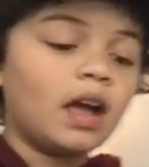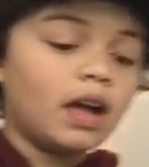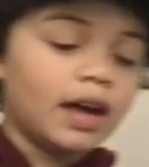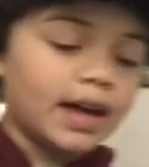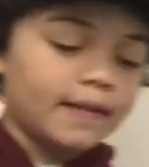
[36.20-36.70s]

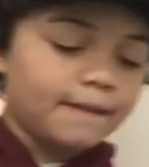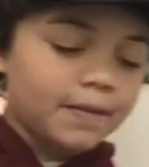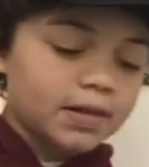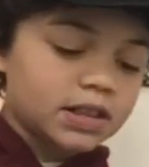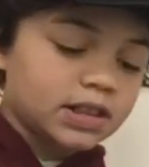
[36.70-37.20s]
Okay,
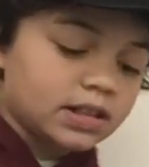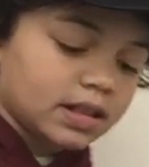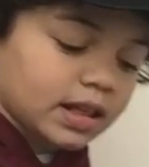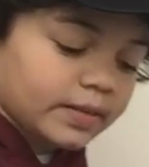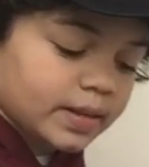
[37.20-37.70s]
first
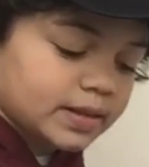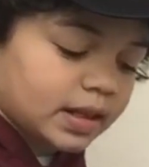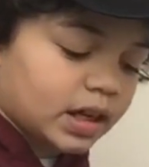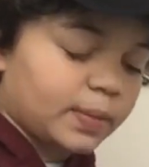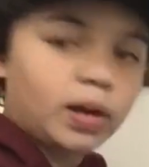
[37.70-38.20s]
thing I'm going to
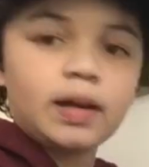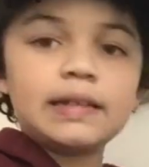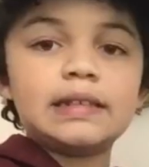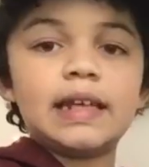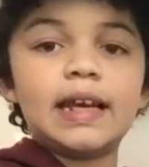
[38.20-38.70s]
talk about
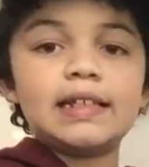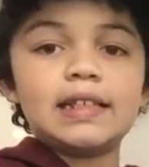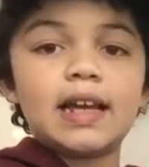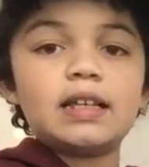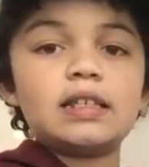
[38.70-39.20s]
is tank
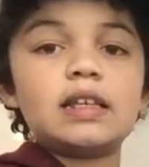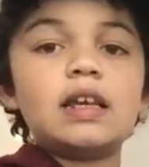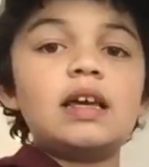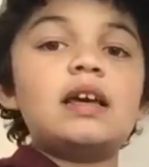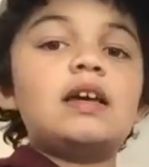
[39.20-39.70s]
size.
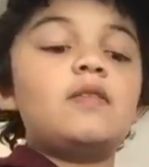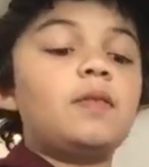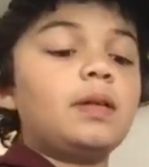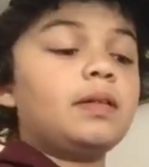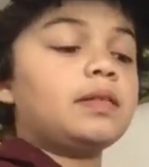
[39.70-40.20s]

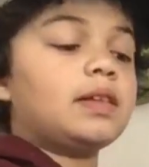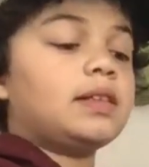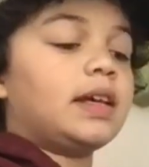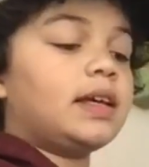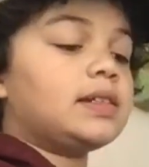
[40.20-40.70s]
Well, the
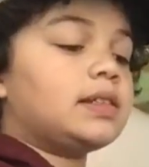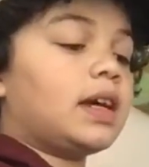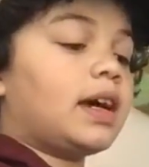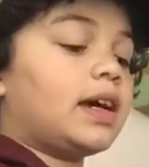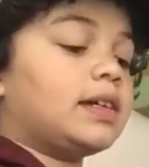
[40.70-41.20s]
tank
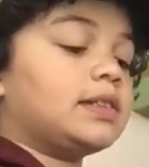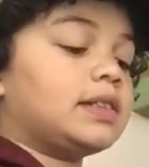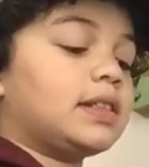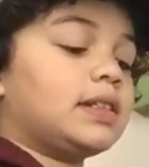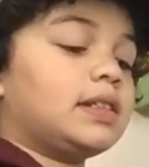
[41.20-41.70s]

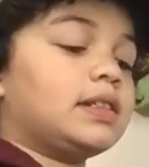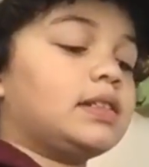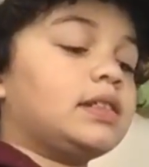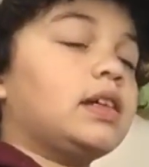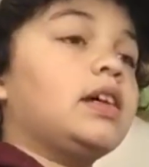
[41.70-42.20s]
size
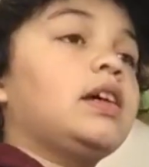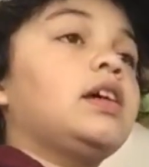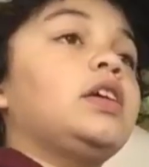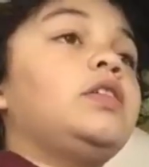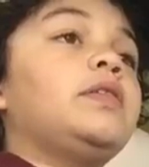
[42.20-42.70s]
is,
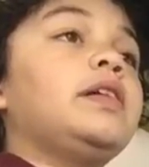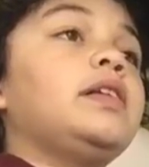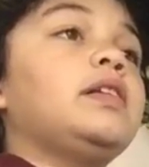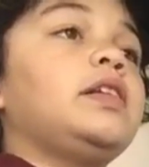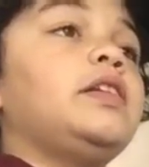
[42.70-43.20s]
you
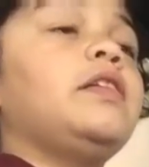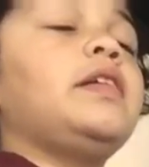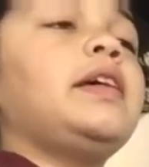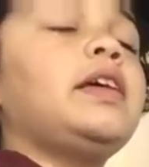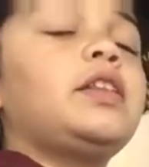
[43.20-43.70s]
don't
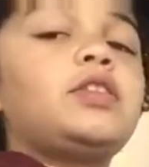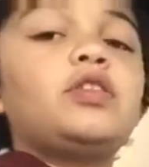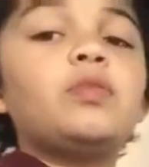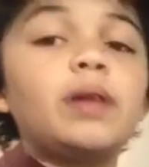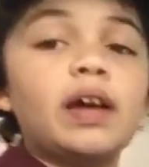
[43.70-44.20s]
need
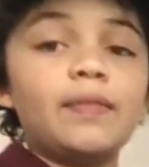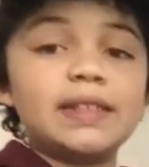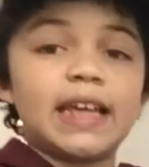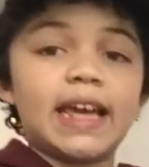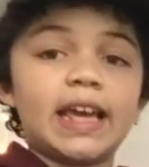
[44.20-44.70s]
too big of a
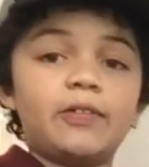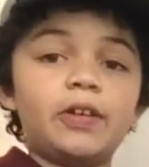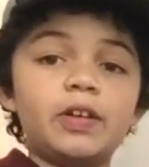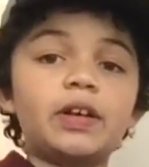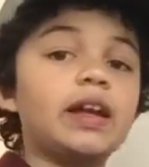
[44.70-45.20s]
tank
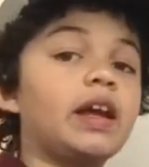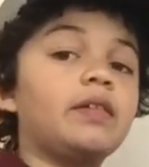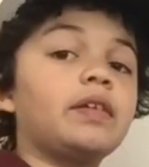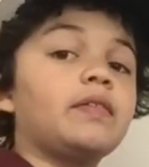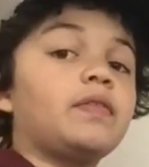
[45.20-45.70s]
when you're
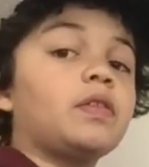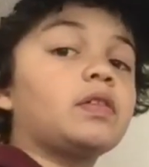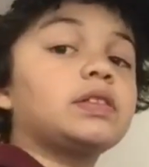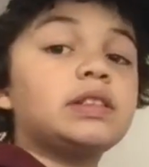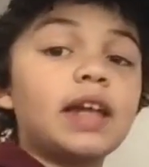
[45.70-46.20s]
caring for
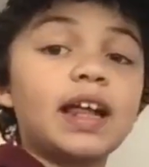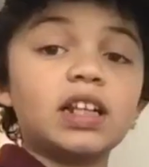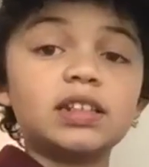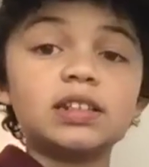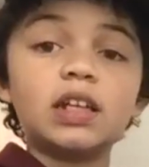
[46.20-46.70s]

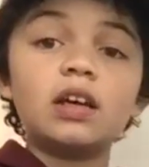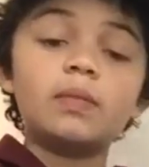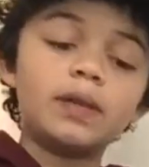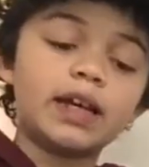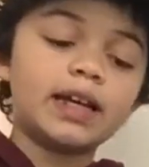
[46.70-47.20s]
snails,
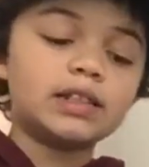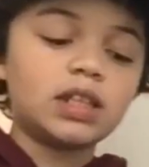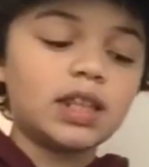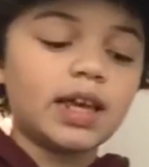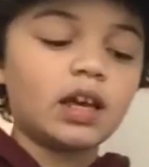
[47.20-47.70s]

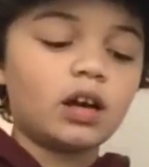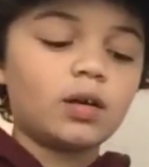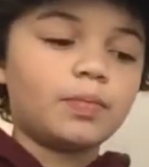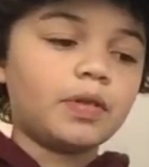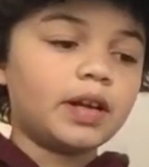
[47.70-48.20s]
because they
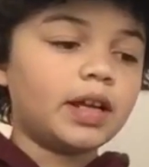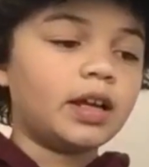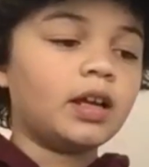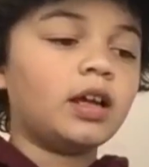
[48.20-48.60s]
are pretty,